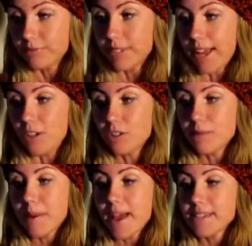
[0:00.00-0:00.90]
They look
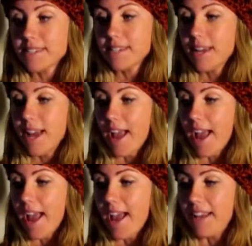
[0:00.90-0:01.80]
the best,
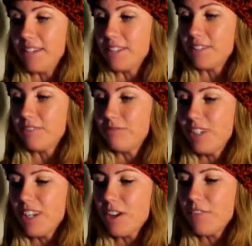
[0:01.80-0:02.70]
and
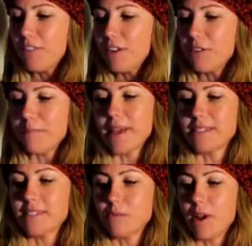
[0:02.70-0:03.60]
you feel the
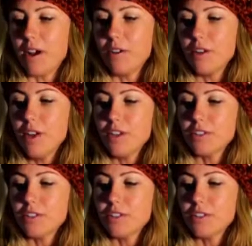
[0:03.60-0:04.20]
best as well.